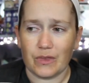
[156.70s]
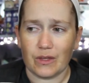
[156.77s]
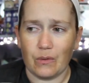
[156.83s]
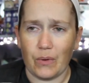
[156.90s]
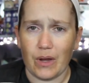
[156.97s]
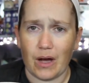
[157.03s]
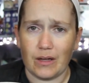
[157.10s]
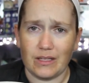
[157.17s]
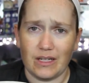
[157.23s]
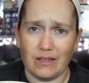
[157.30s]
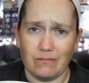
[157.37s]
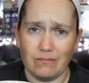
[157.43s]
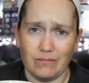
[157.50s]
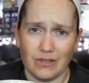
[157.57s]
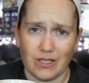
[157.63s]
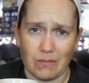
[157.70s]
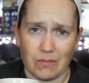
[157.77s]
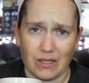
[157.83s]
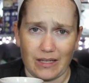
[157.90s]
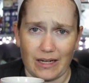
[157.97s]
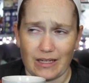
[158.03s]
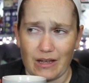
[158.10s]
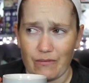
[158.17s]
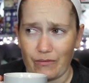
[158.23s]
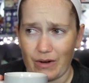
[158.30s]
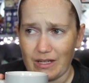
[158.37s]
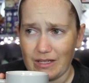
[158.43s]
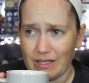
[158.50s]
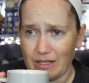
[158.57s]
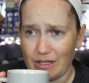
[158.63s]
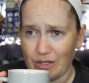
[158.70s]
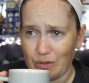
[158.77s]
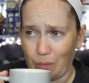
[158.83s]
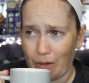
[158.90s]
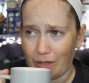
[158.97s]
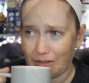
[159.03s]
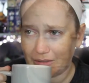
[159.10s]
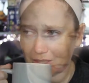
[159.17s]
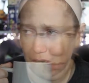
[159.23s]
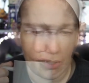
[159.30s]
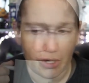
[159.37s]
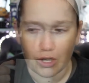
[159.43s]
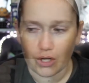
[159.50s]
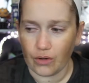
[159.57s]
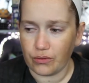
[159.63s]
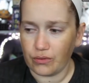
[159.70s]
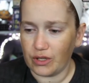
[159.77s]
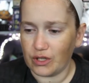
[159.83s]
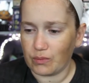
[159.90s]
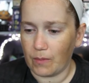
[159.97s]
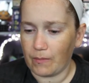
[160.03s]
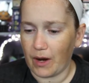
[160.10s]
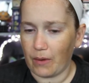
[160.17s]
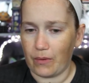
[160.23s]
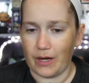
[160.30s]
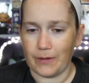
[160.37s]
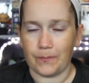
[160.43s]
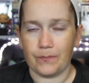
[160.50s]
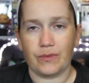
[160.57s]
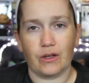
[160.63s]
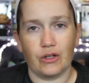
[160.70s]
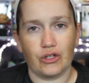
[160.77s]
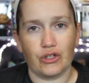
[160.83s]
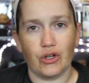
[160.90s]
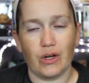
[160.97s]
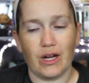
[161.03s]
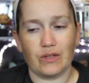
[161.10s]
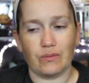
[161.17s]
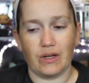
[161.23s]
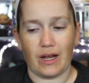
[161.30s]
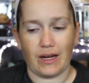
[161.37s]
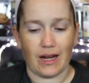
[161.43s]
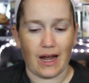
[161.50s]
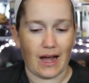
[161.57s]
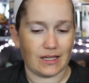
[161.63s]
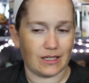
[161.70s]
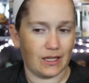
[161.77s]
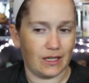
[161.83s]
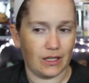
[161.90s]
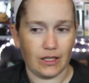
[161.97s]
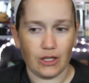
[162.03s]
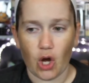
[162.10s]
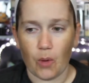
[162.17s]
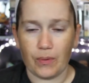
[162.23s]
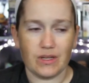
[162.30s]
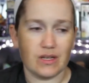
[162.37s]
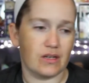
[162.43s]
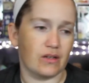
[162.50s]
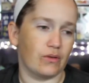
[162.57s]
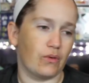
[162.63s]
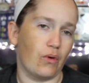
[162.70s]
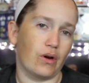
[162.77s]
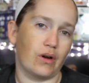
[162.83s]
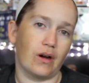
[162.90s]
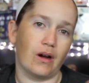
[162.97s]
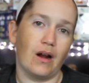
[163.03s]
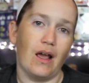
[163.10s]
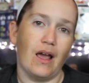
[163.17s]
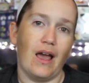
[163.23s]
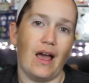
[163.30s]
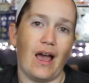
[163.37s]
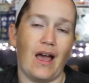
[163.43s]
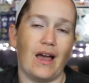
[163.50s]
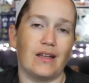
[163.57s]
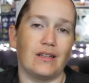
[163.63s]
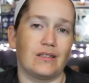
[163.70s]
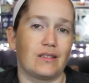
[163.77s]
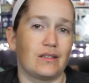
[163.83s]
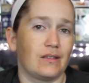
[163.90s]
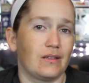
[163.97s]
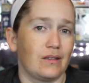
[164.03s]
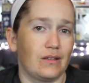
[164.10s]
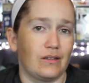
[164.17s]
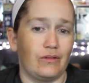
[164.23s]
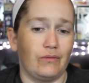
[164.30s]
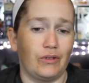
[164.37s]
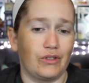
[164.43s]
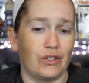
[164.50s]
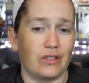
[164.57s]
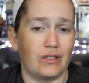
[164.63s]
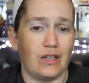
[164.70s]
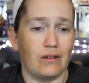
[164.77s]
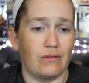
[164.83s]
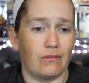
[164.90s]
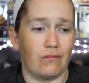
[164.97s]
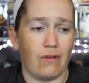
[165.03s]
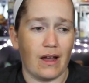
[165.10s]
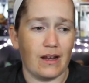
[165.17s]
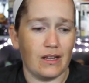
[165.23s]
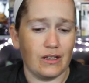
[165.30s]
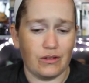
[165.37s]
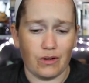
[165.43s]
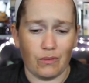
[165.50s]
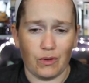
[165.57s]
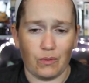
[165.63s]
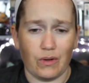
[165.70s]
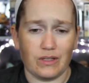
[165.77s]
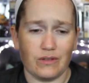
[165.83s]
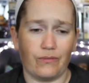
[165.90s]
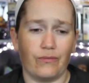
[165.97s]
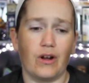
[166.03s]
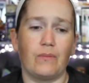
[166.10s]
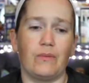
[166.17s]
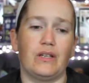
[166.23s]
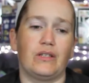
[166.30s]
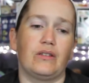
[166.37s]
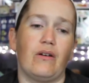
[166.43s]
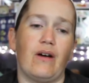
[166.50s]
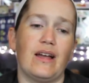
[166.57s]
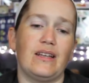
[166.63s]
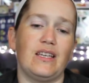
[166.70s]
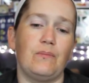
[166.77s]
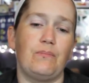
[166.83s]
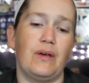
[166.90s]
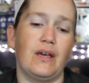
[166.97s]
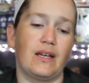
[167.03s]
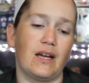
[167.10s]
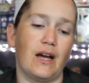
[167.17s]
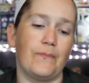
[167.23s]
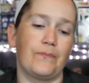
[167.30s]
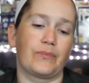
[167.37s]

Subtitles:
we all need some collecting friends in this world. So we're gonna go through this one by one. I'm gonna show you guys what I got in no particular order, and we'll just get right into it with what's in front of me. So I did pick up